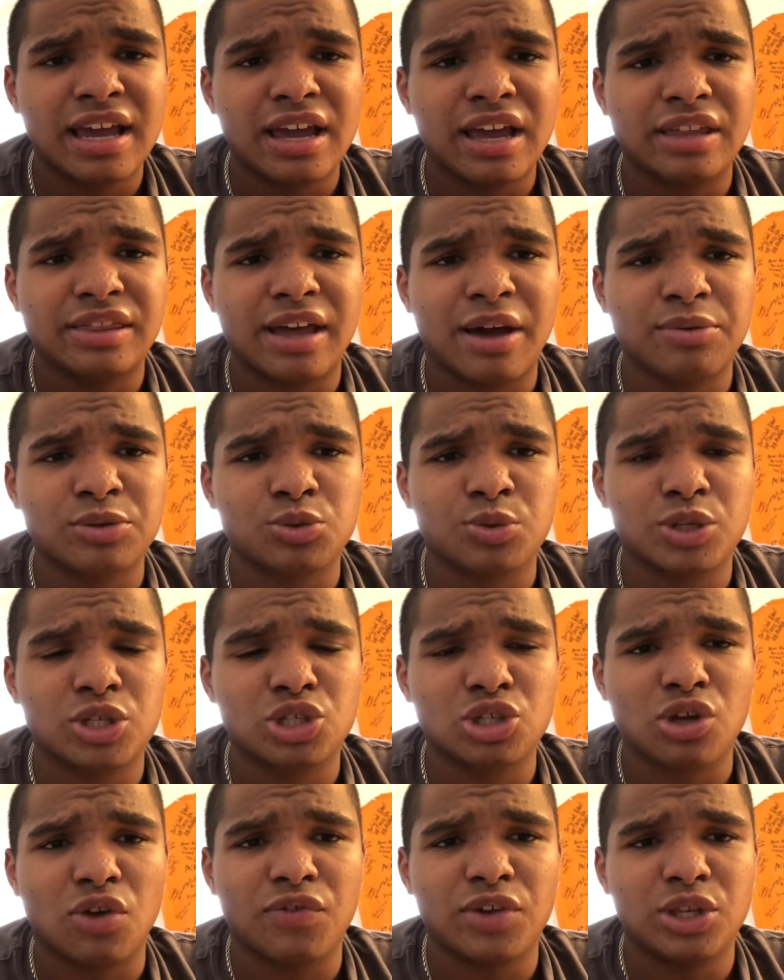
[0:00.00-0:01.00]
That was when
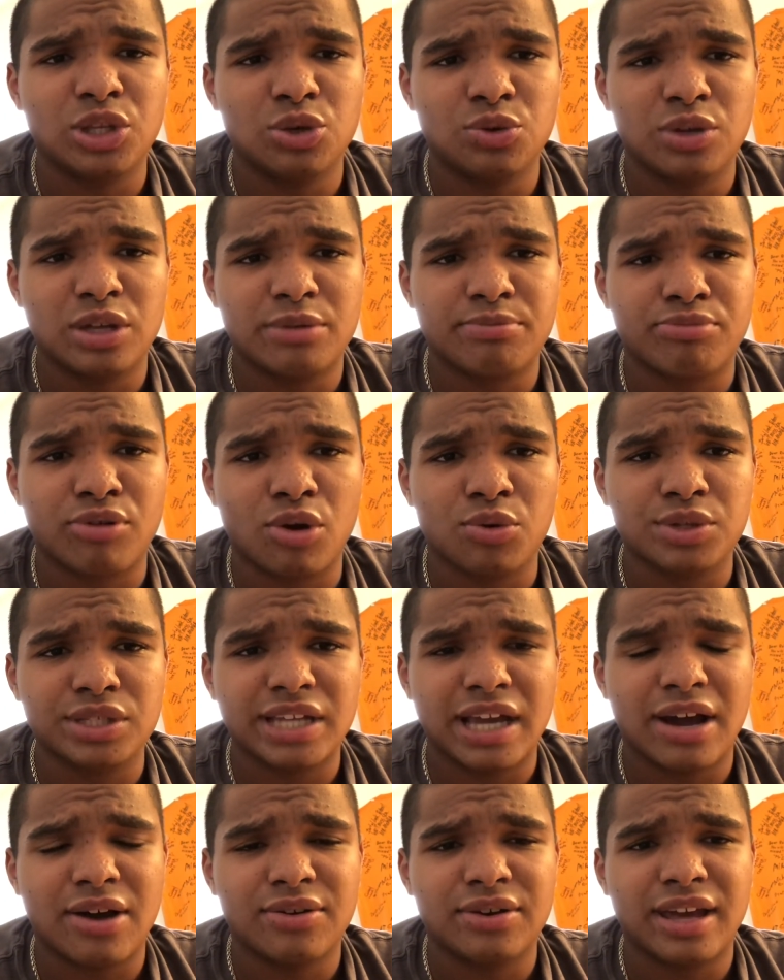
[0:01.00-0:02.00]
Soviet Union broke
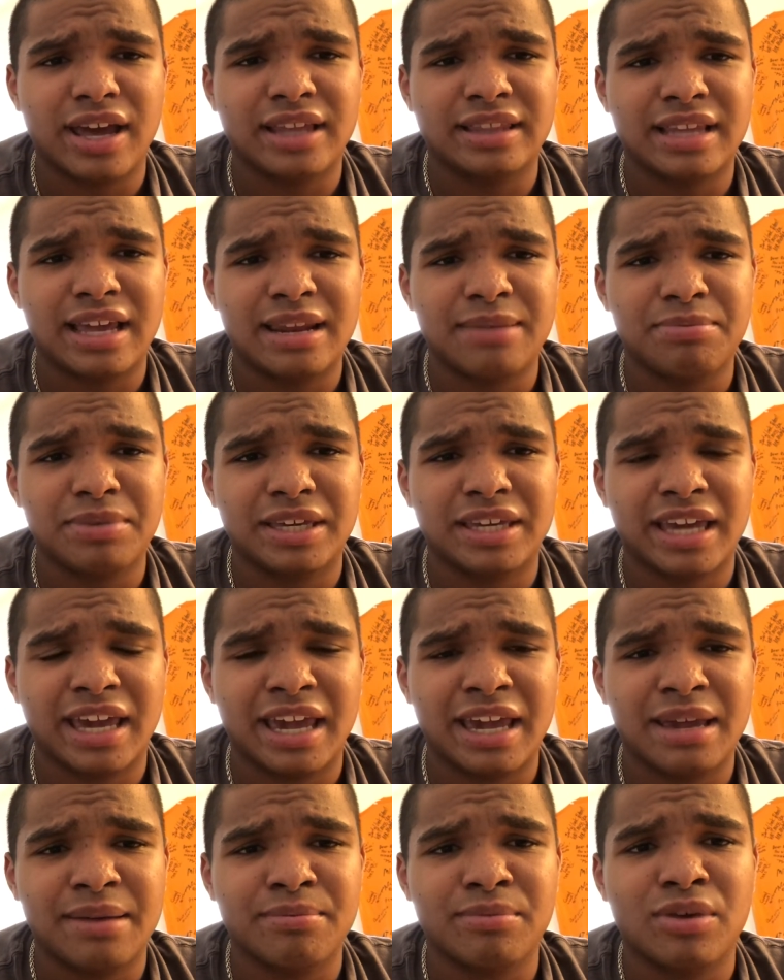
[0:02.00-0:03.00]
down, and then it
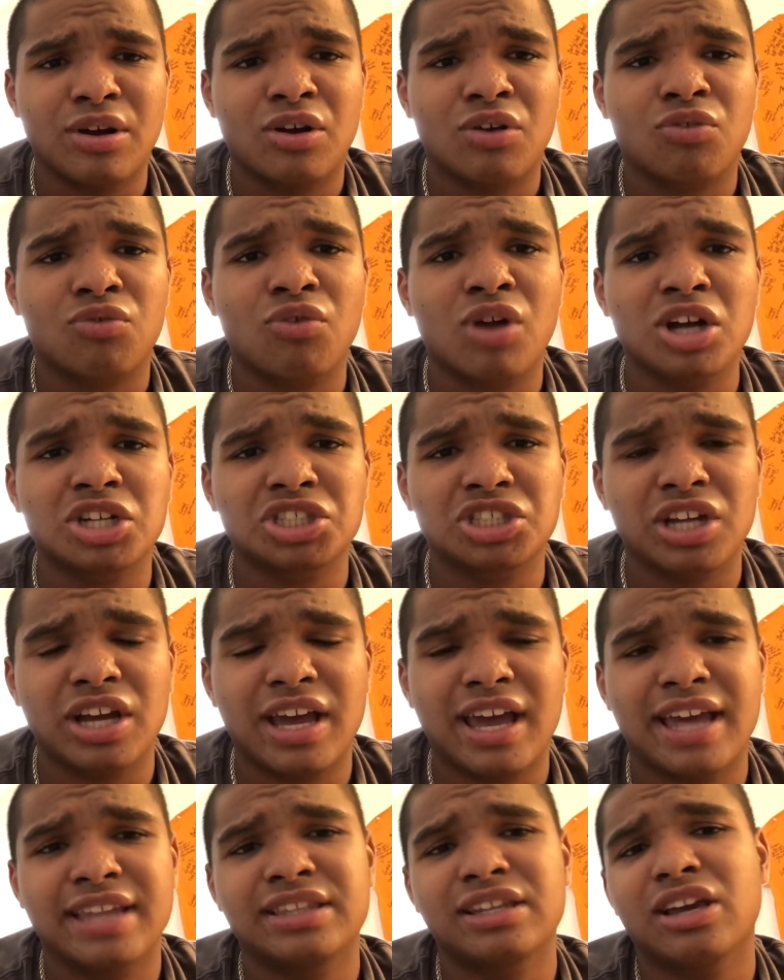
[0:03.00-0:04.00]
became
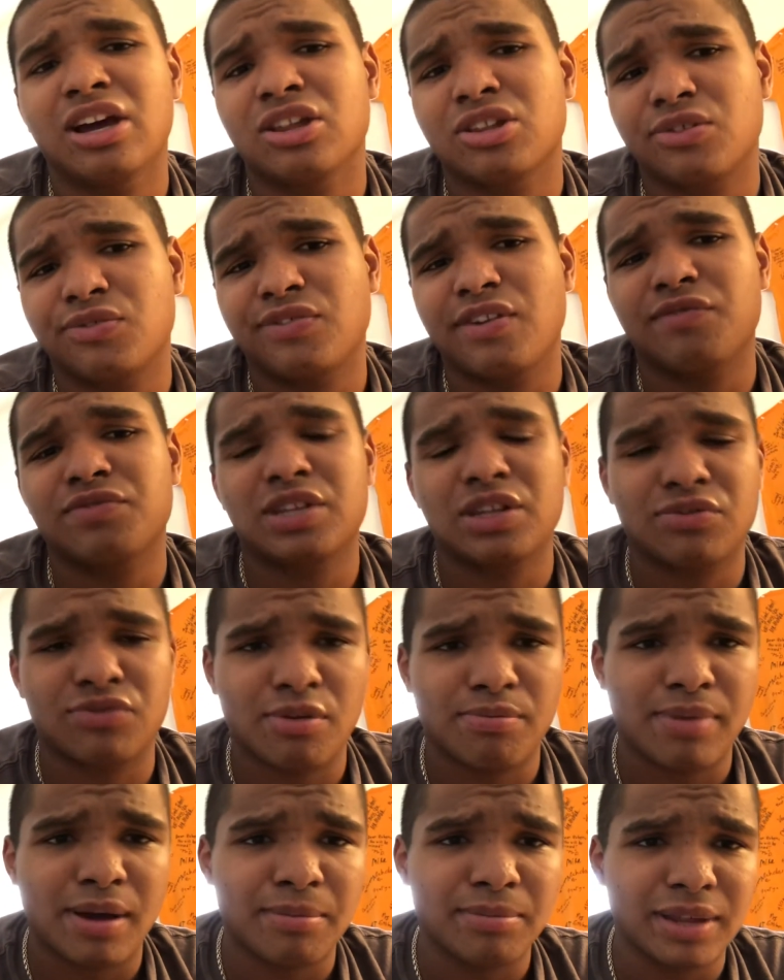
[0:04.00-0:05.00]
Russia and the other 15
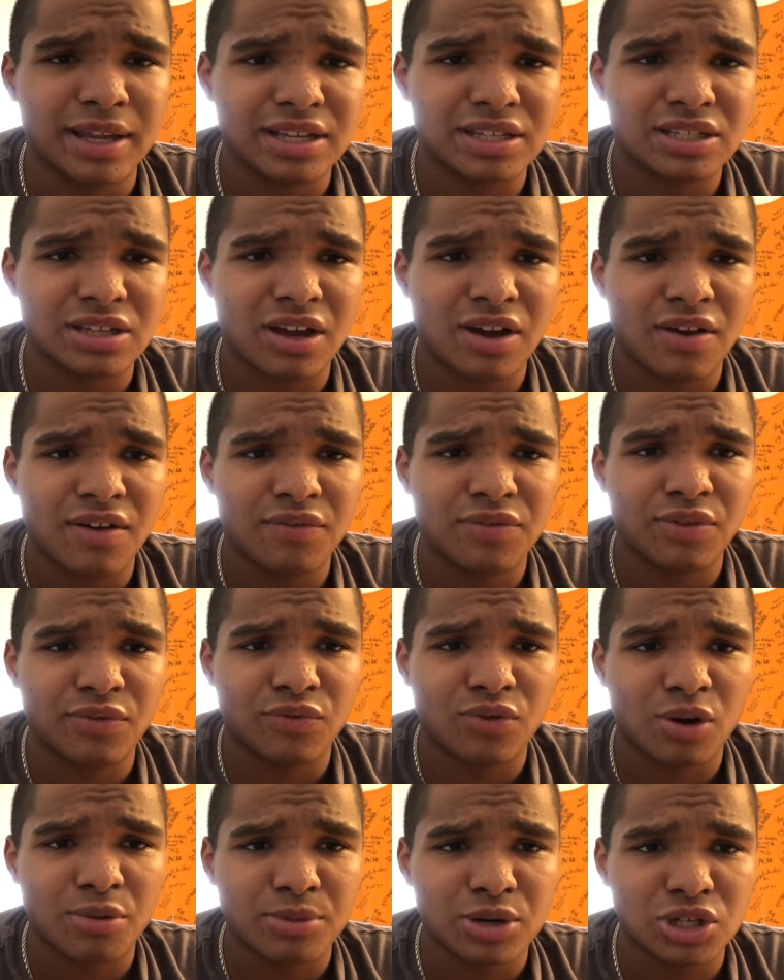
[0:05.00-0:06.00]
republics of the
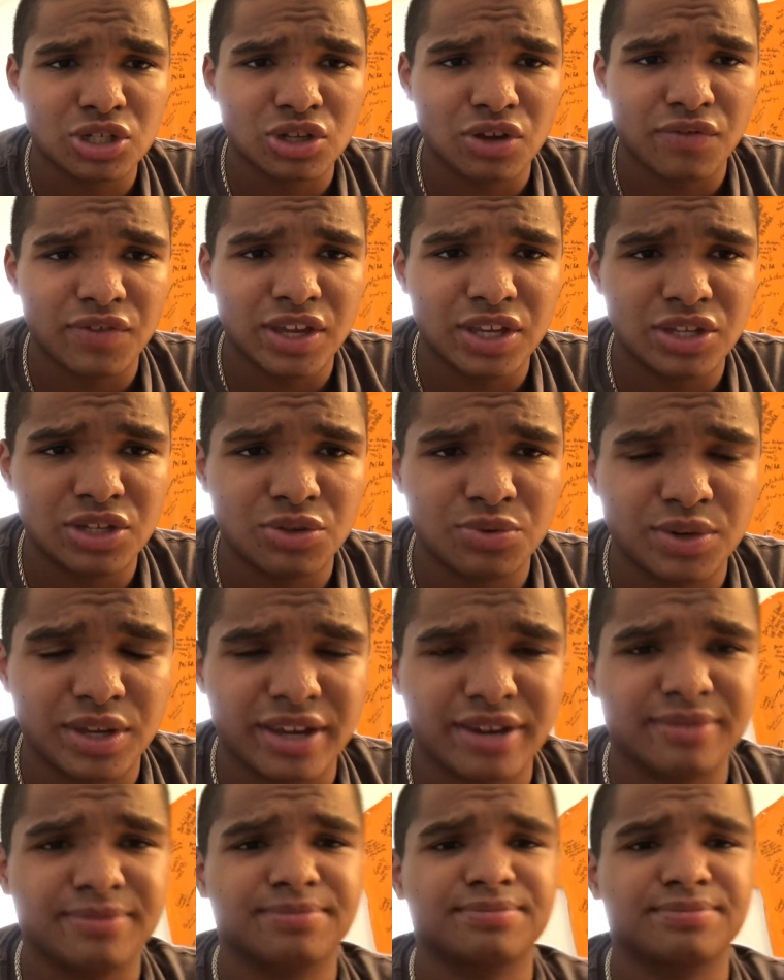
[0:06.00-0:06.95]
former Soviet Union.